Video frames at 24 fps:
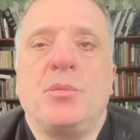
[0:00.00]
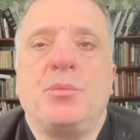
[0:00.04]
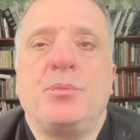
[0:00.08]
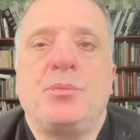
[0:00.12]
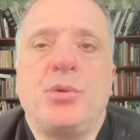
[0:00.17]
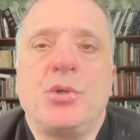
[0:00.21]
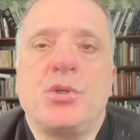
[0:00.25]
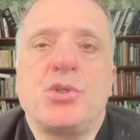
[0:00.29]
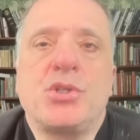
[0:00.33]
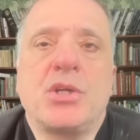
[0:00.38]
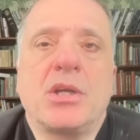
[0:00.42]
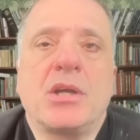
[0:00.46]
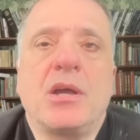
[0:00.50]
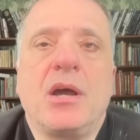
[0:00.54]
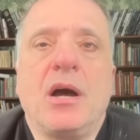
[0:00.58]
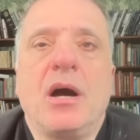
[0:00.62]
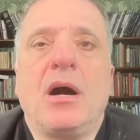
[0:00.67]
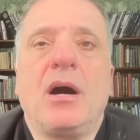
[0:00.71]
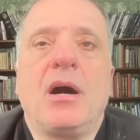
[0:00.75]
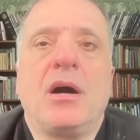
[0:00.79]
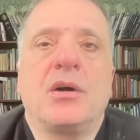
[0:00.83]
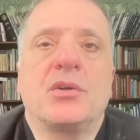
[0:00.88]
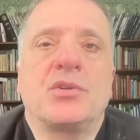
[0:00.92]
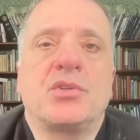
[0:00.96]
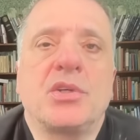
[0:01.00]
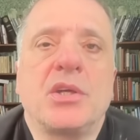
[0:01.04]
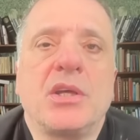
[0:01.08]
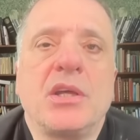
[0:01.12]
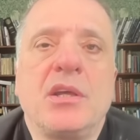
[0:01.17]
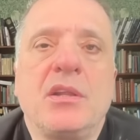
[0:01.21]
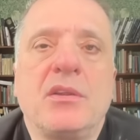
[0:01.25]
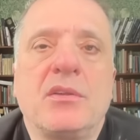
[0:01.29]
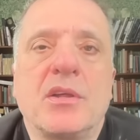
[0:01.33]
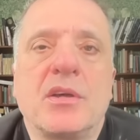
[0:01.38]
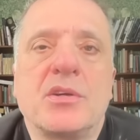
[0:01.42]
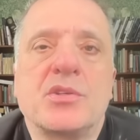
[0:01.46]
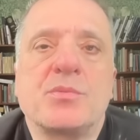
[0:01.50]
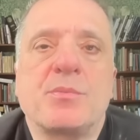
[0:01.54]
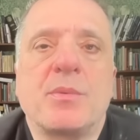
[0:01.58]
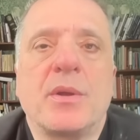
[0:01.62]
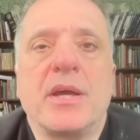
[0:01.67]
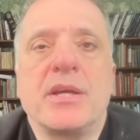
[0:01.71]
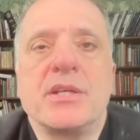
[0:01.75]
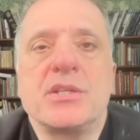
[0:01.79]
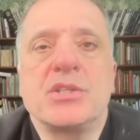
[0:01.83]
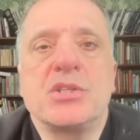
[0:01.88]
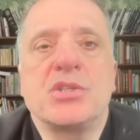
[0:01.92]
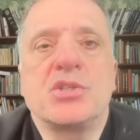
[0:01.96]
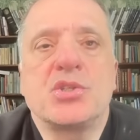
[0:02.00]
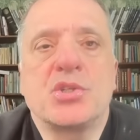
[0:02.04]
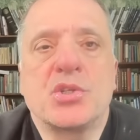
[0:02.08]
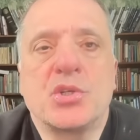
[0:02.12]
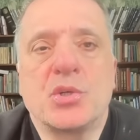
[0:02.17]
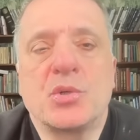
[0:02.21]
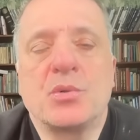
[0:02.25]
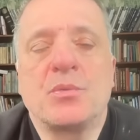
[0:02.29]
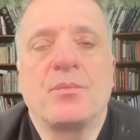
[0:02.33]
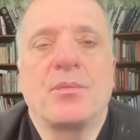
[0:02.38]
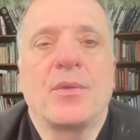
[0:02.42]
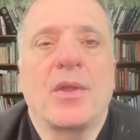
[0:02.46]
pushing hard in those places too,